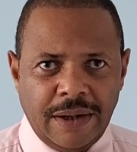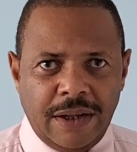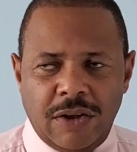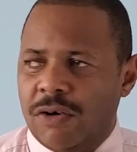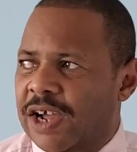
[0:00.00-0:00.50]

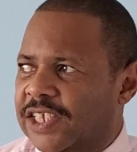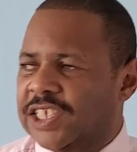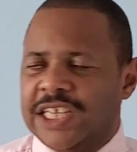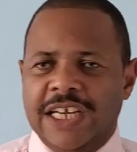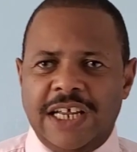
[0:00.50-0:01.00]
You know, I
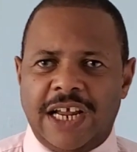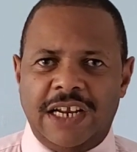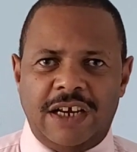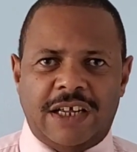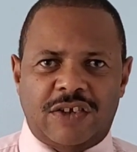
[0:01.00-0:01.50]
see and
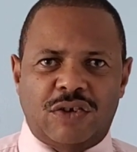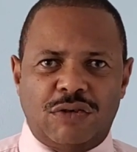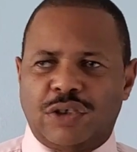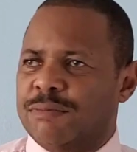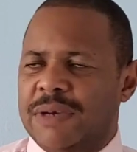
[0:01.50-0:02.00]
I look at
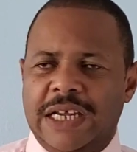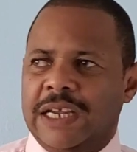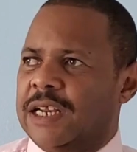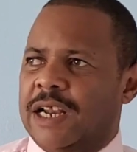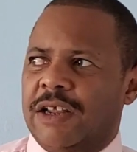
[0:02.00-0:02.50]
social
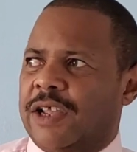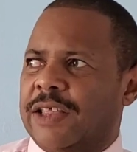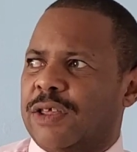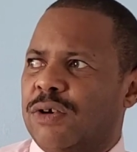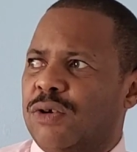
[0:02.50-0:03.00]
media and I look
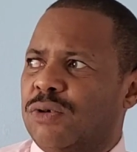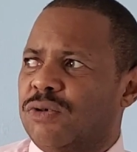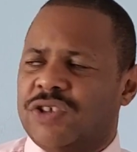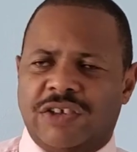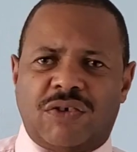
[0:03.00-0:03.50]
at the
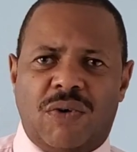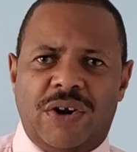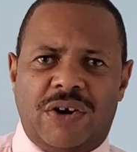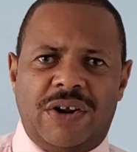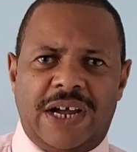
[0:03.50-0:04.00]
news that's
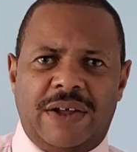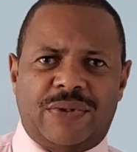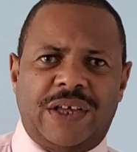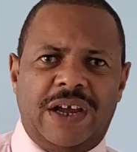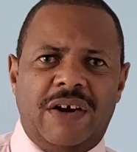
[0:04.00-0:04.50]
going on
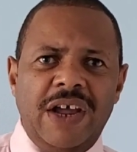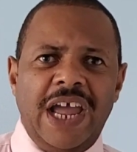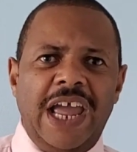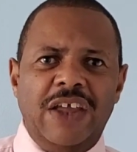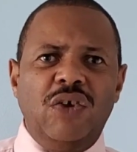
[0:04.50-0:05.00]
out there,
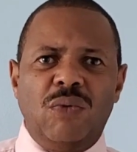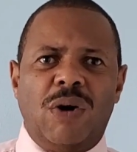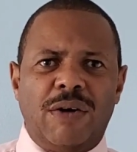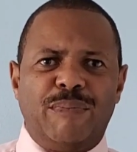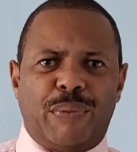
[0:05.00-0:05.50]
and you
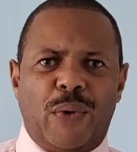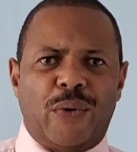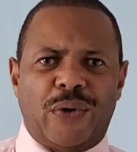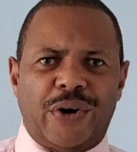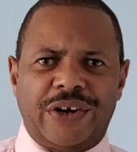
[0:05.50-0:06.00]
aren't
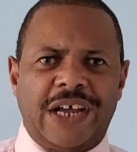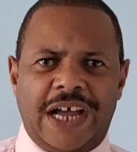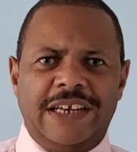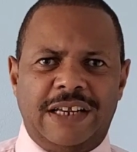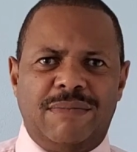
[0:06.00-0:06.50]
born.
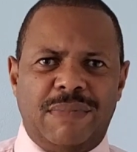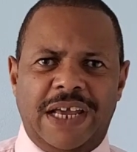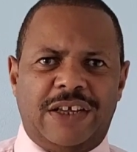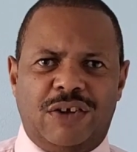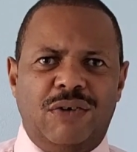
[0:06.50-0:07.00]
God didn't
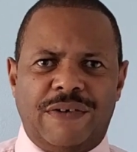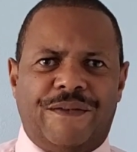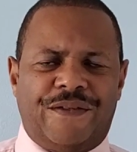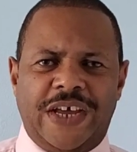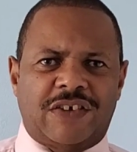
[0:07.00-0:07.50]
make you to
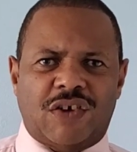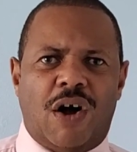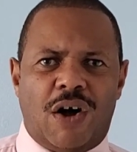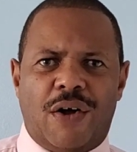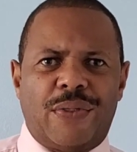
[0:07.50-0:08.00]
fix
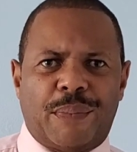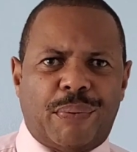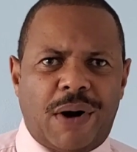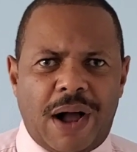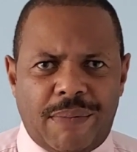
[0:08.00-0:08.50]
all the
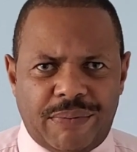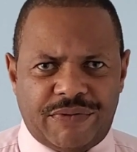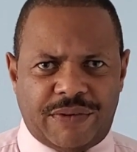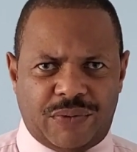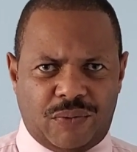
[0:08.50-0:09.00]

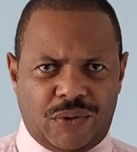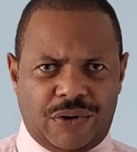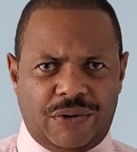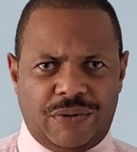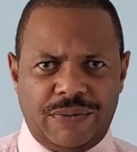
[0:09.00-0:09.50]
problems of the
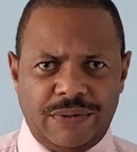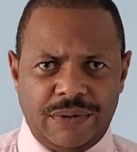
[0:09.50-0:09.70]
world.